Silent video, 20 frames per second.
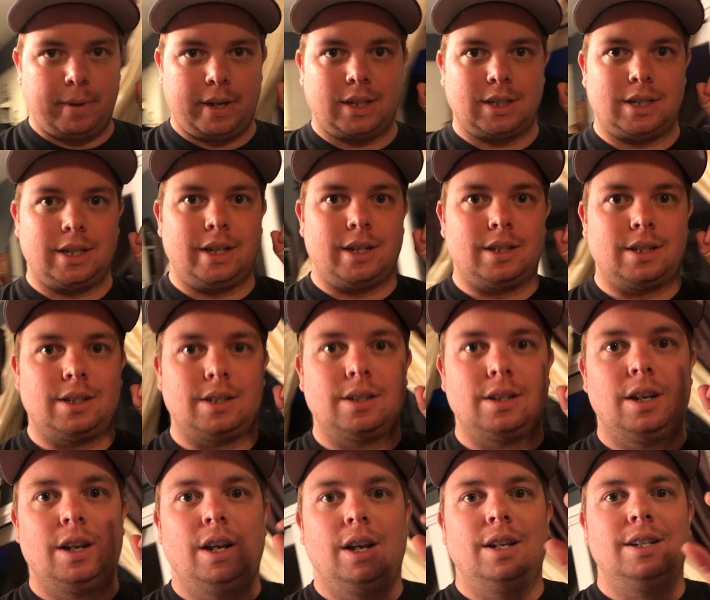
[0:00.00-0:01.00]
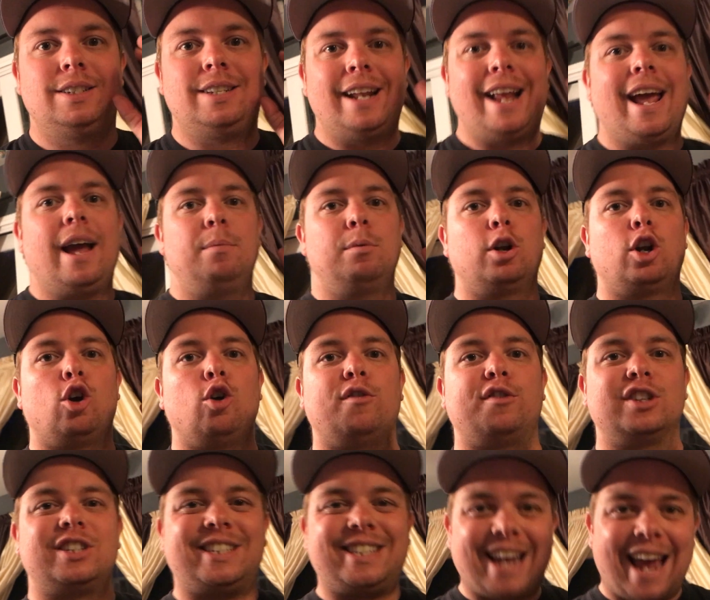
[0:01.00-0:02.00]
Business. Today I'm going to go
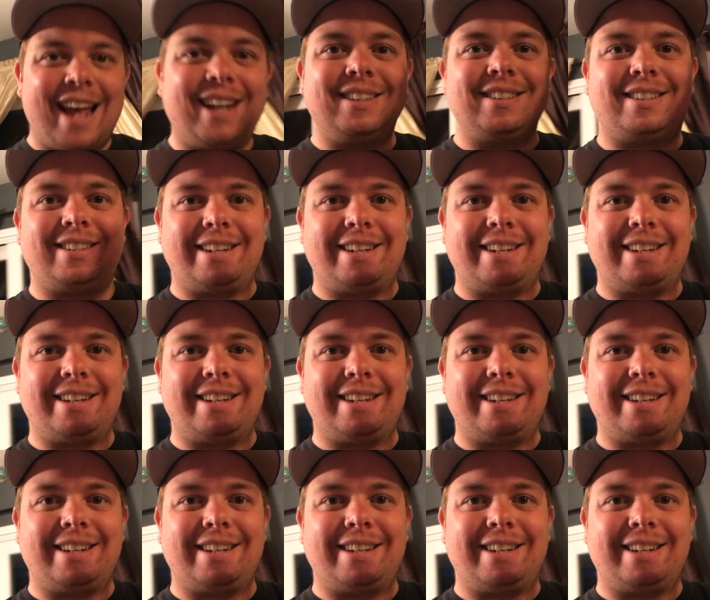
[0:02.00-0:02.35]
over 10